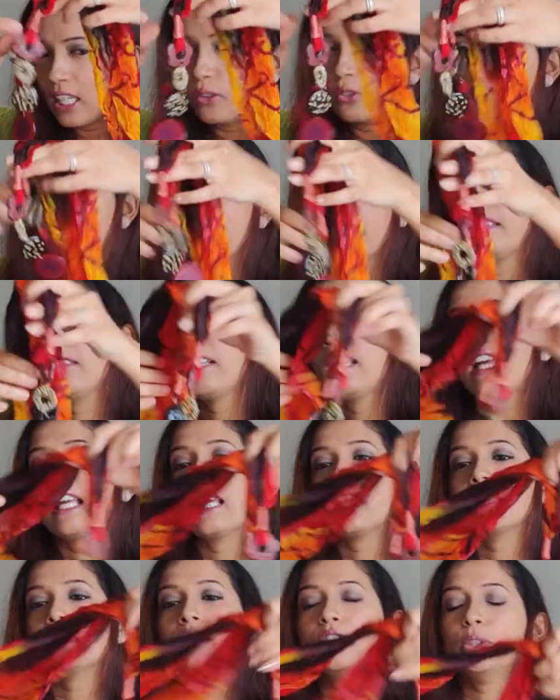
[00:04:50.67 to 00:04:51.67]
down there,
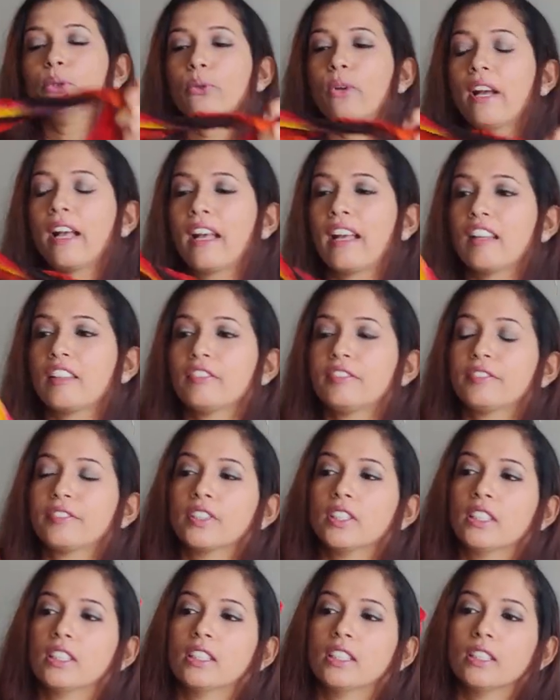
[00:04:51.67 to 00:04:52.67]
and you have
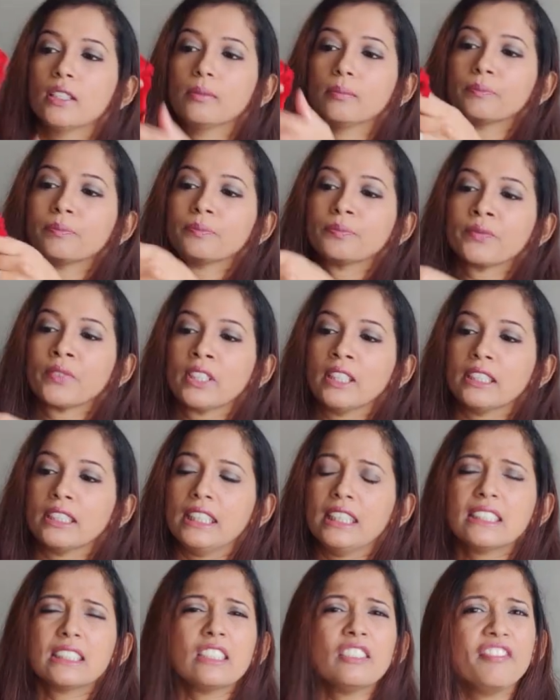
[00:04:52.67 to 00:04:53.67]

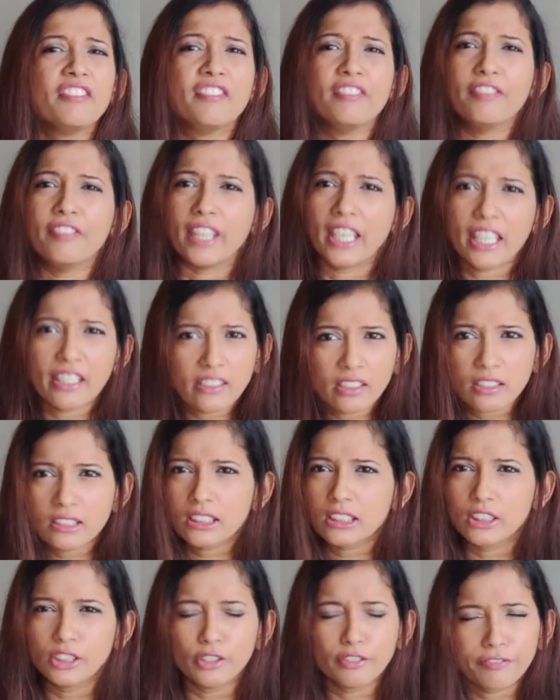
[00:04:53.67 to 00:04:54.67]
these in
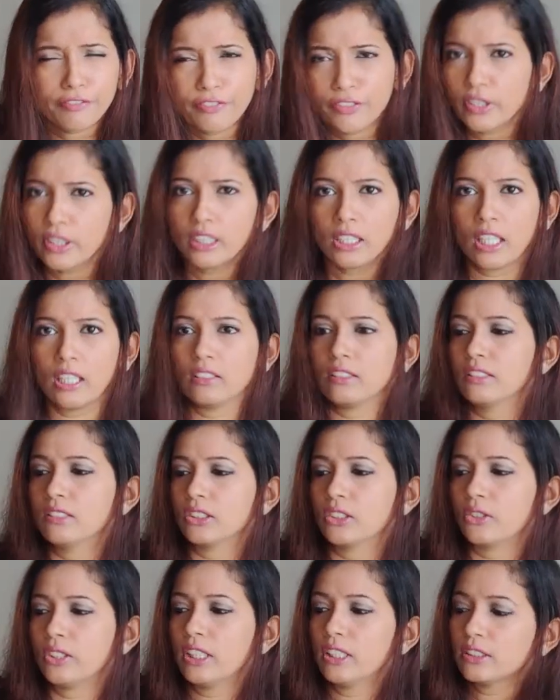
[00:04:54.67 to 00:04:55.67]
various different
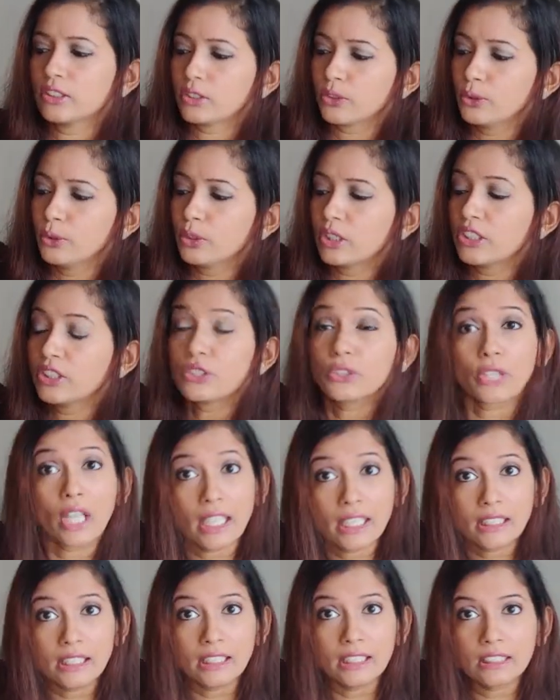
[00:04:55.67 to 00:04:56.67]
colors. Okay, so you can
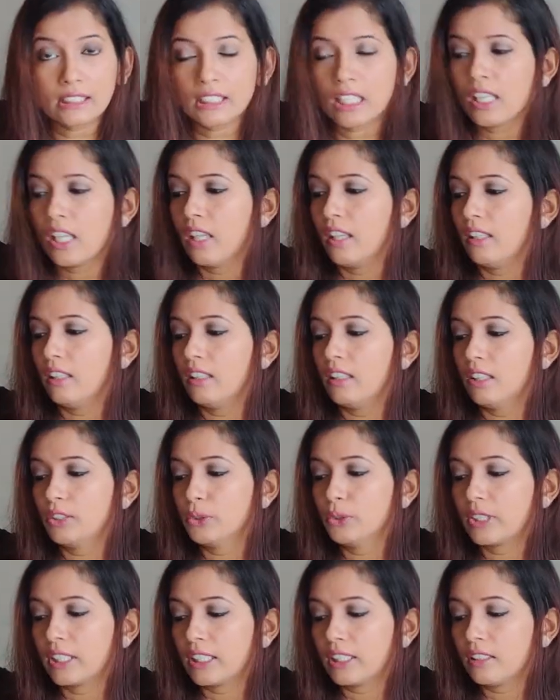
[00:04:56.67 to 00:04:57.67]
try these.
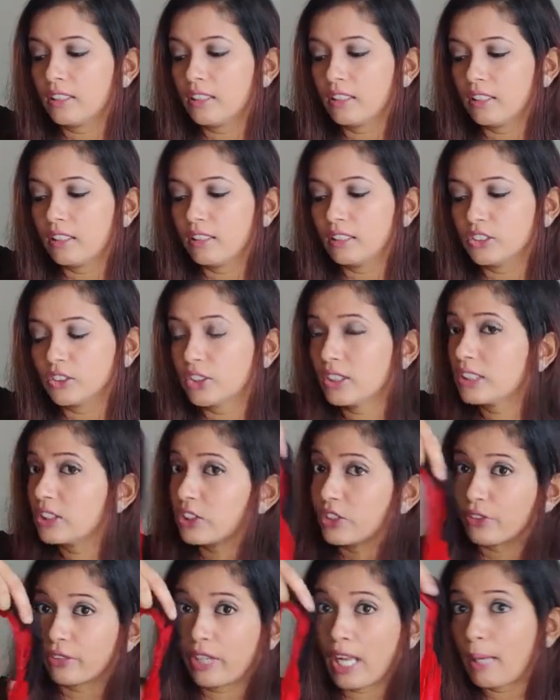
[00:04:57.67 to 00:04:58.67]
You can
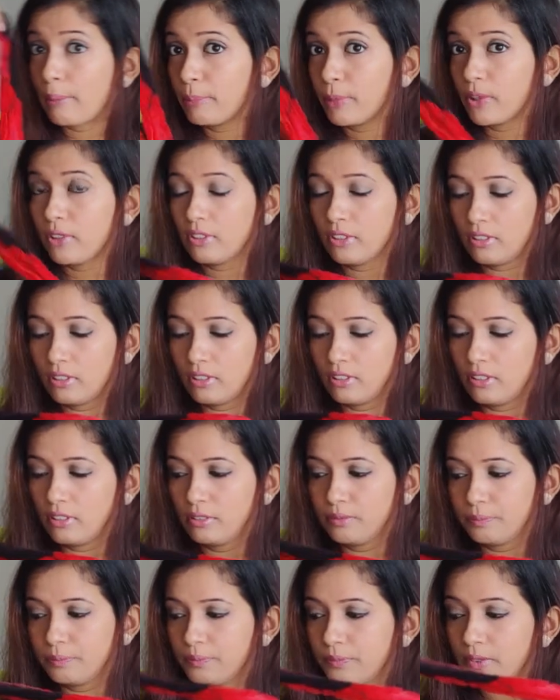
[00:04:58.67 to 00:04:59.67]
just wrap
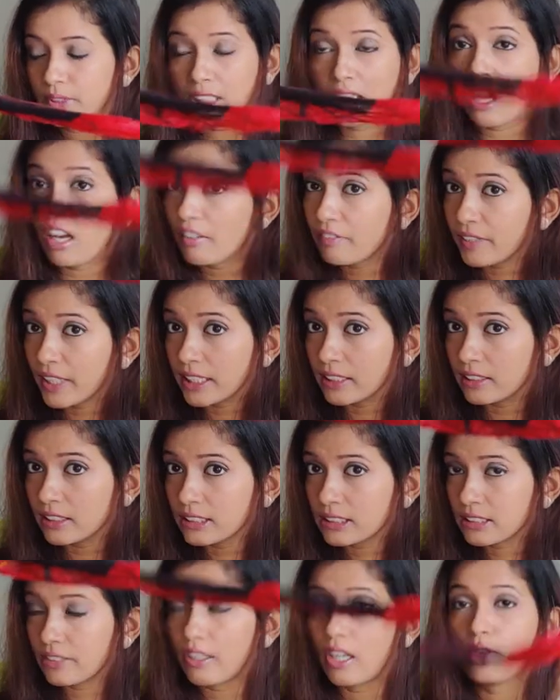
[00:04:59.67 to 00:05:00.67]
or scarf like
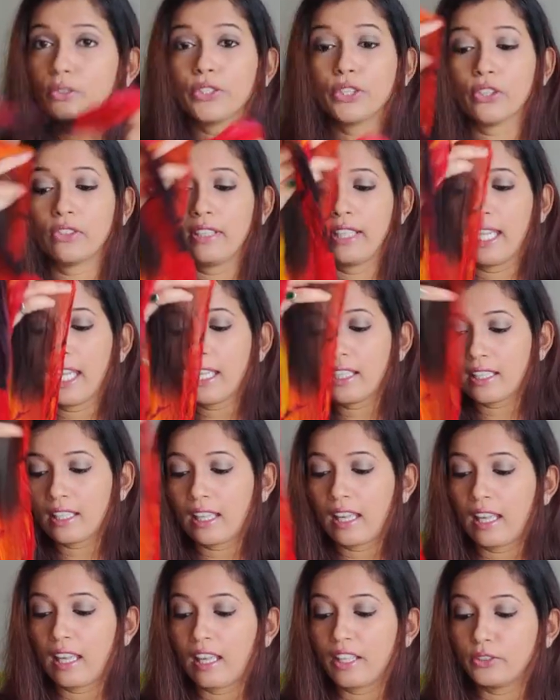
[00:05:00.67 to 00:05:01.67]
this around your neck
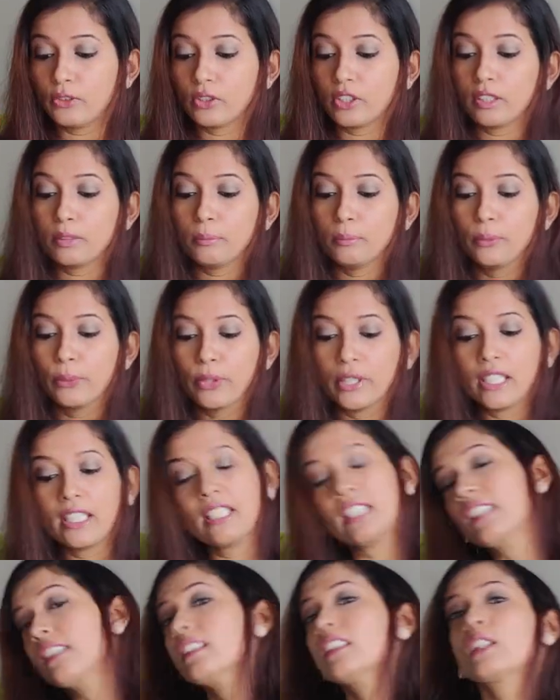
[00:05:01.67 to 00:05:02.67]
and you can
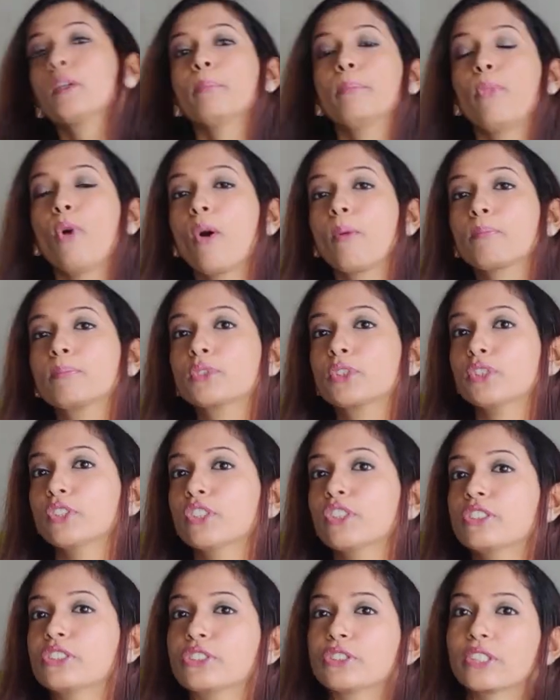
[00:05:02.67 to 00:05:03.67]
bring in the pop to your